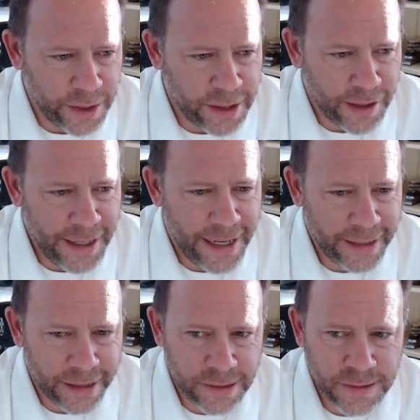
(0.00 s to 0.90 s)
a Recon Hack
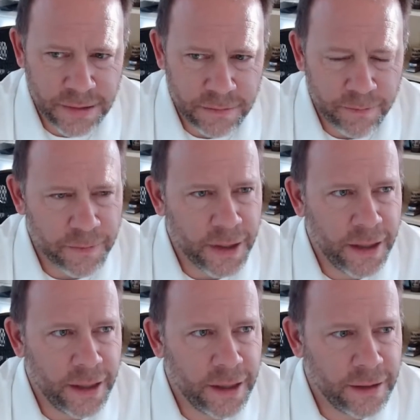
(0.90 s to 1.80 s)
is.
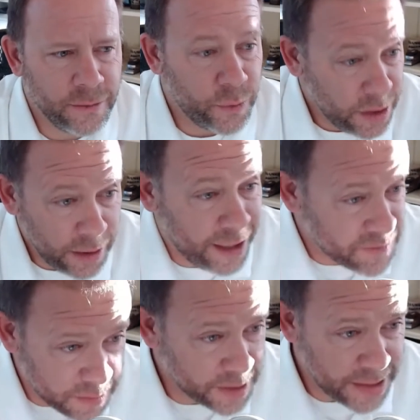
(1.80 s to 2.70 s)
And we
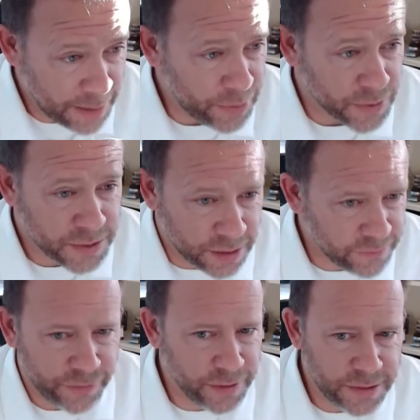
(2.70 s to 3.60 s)
have some examples
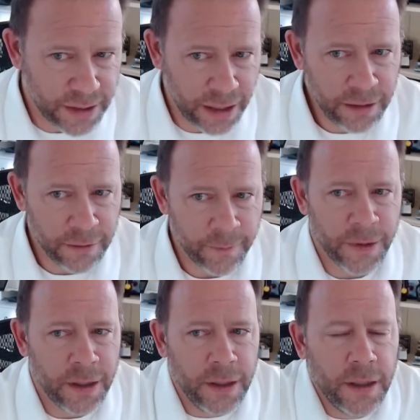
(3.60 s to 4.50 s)
here for you today.
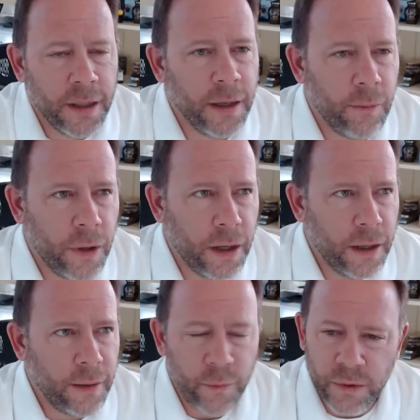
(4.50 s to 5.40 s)

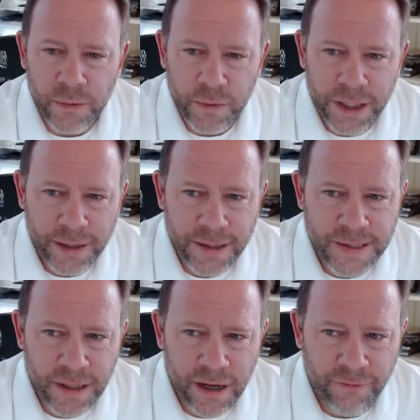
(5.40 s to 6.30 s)
We'll kick
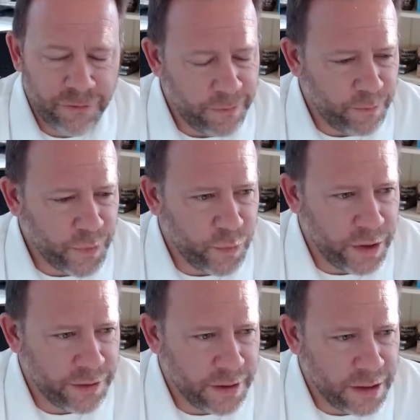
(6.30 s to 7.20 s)
this off
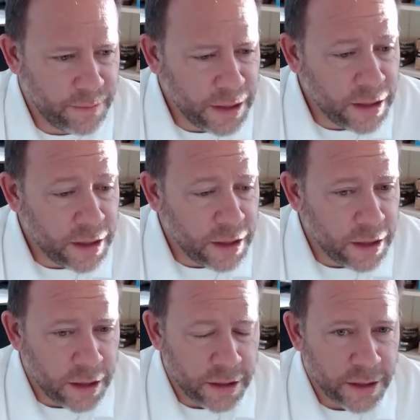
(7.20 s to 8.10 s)
with
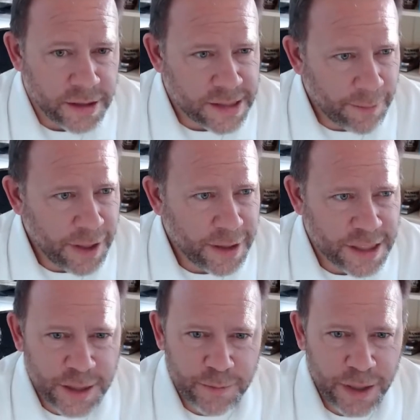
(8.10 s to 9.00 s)
something
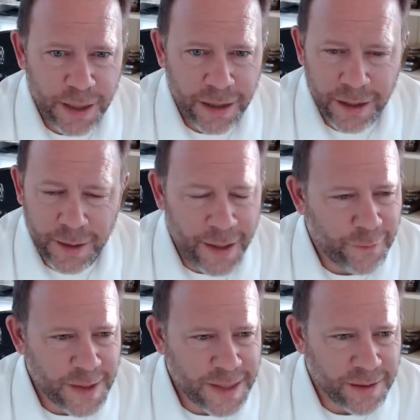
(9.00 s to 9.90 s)
that should be in
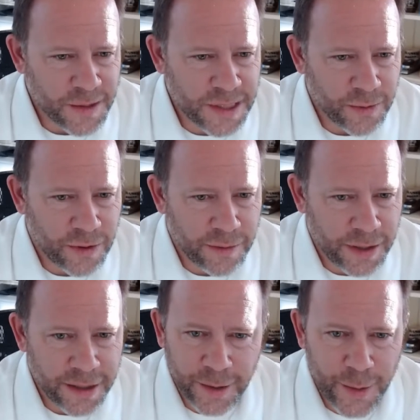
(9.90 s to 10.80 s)
every single store,
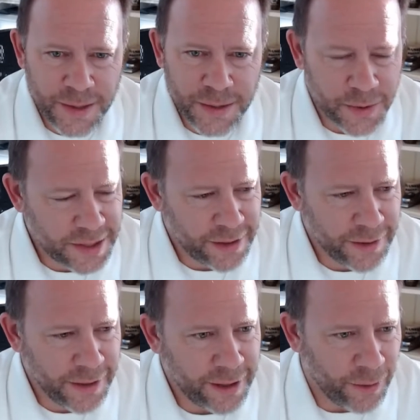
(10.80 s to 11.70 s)
but a lot of stores hear
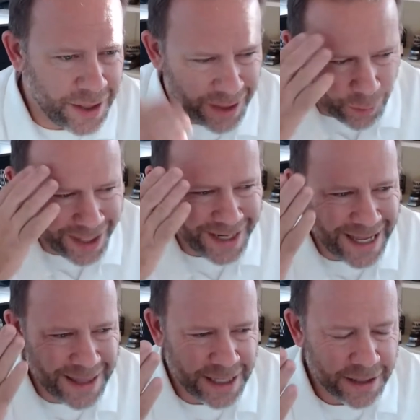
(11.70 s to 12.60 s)
it and they go, why didn't
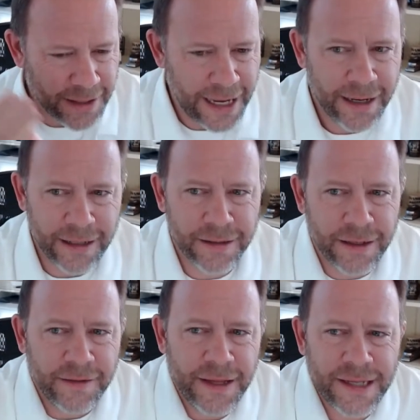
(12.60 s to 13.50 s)
I think of that?
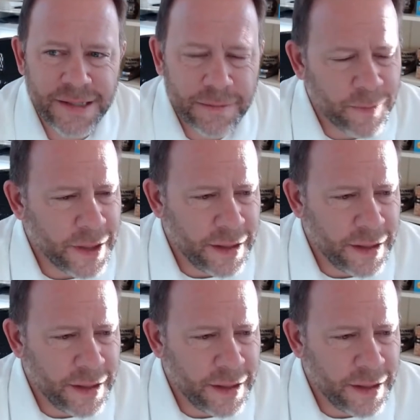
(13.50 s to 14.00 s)
And that's